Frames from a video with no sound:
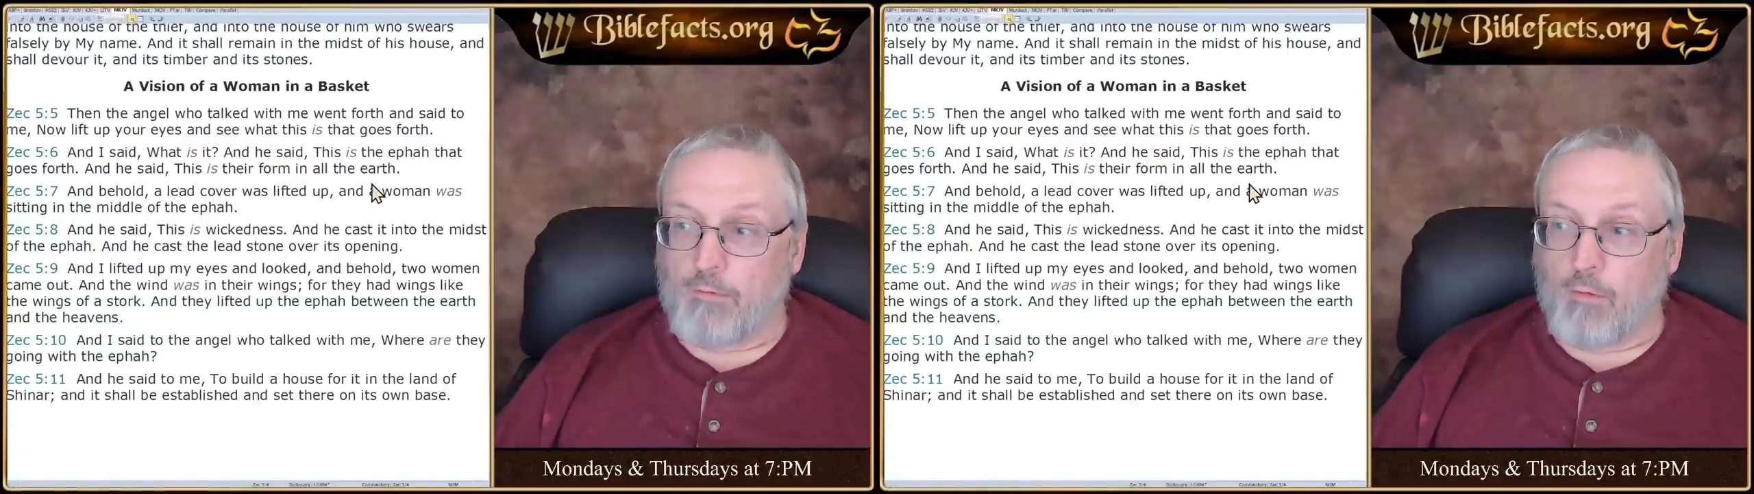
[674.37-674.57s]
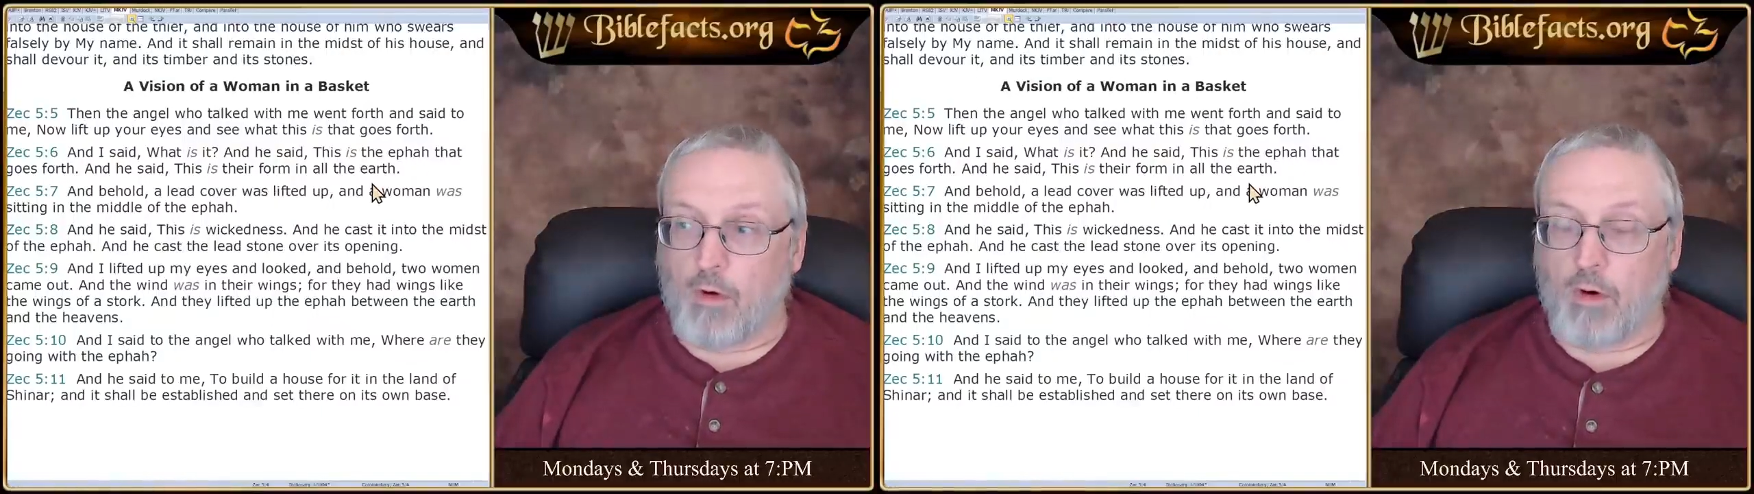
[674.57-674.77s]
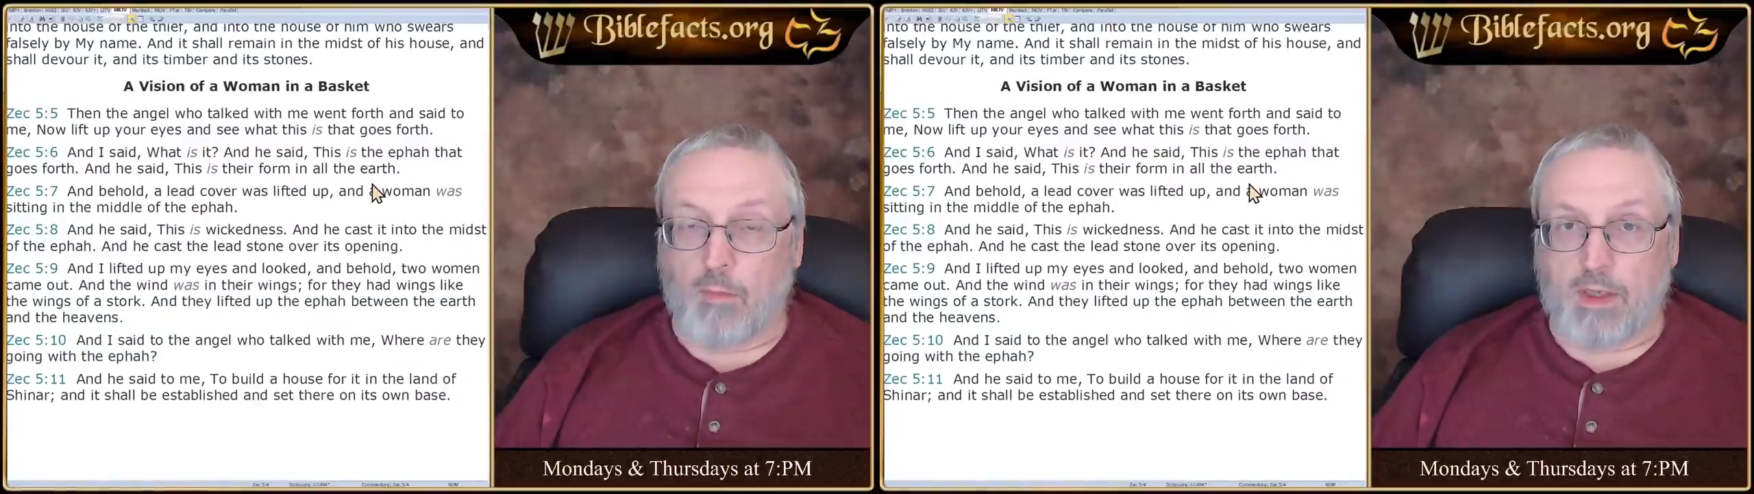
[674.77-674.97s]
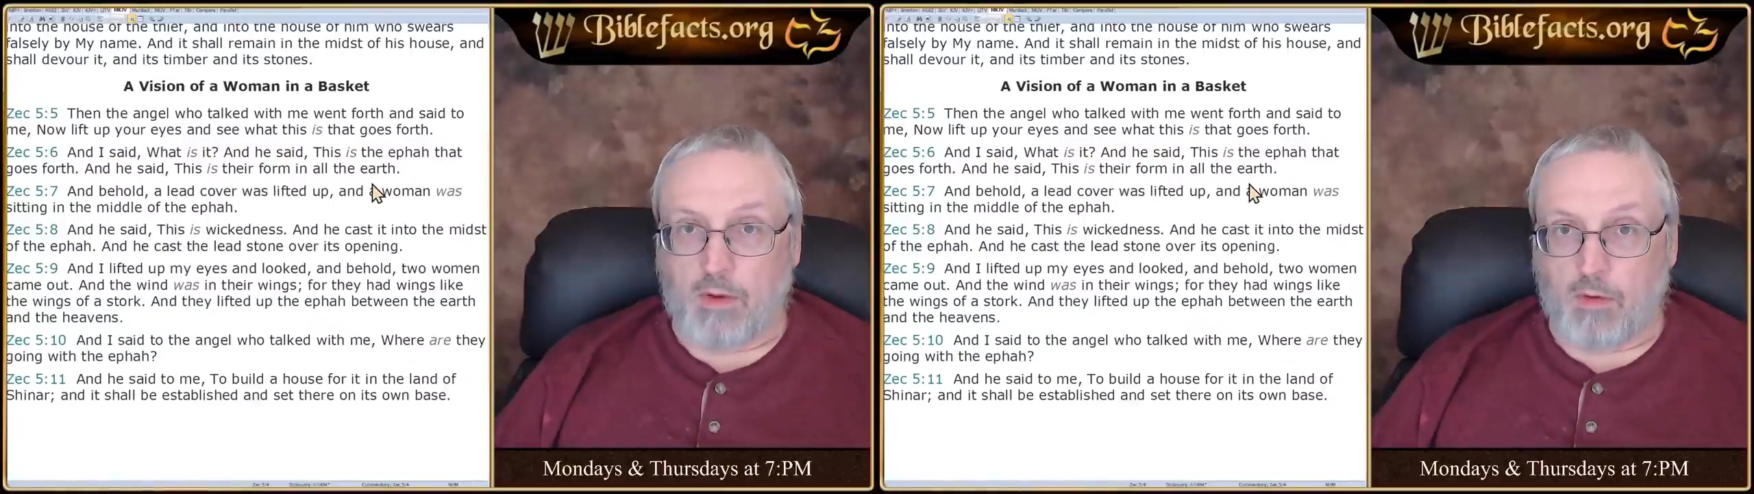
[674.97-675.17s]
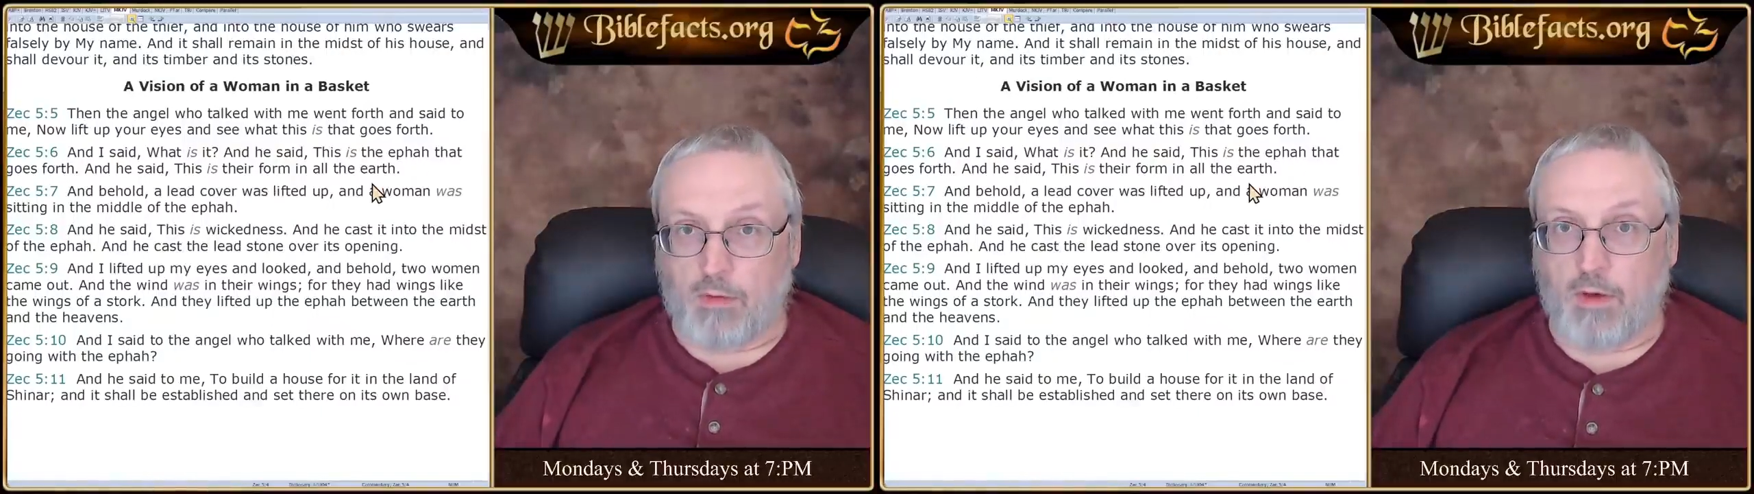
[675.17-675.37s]
form
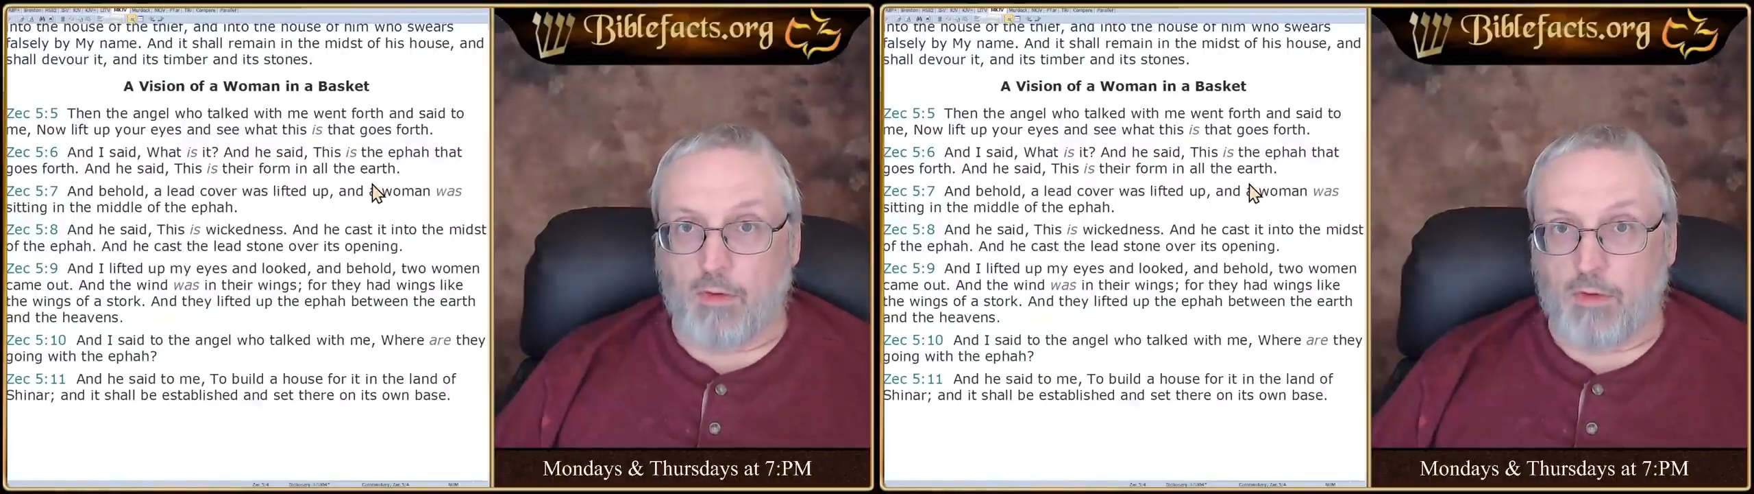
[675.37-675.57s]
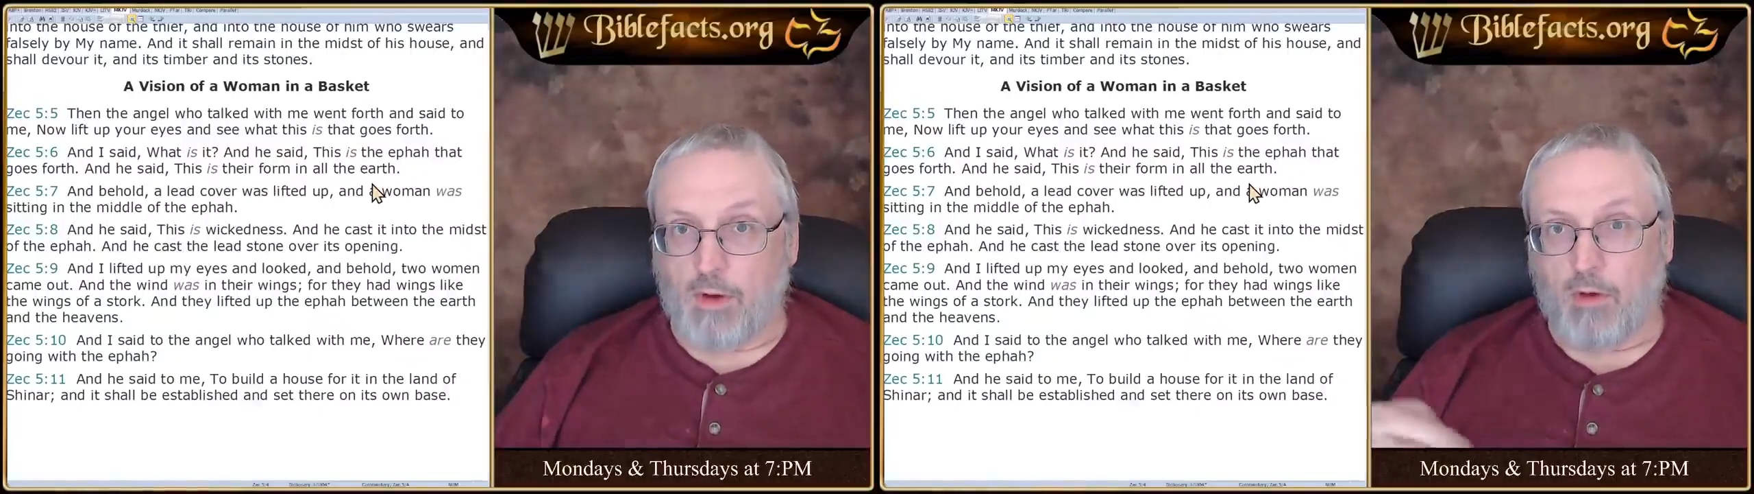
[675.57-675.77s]
in all the earth,